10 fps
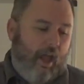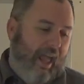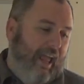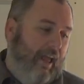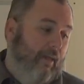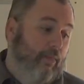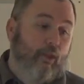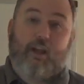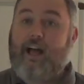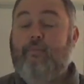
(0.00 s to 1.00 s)
And
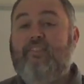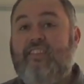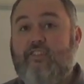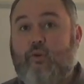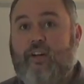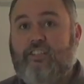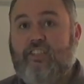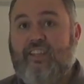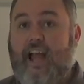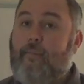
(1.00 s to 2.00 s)
the common sense
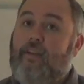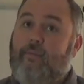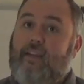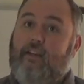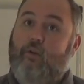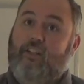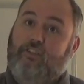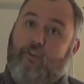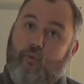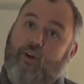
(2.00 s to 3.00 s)
questions happen to be
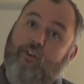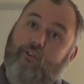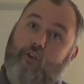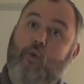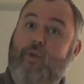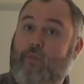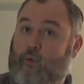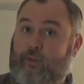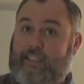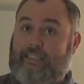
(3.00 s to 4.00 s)
questions 1, 2, and
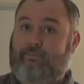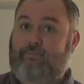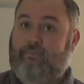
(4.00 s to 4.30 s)
3.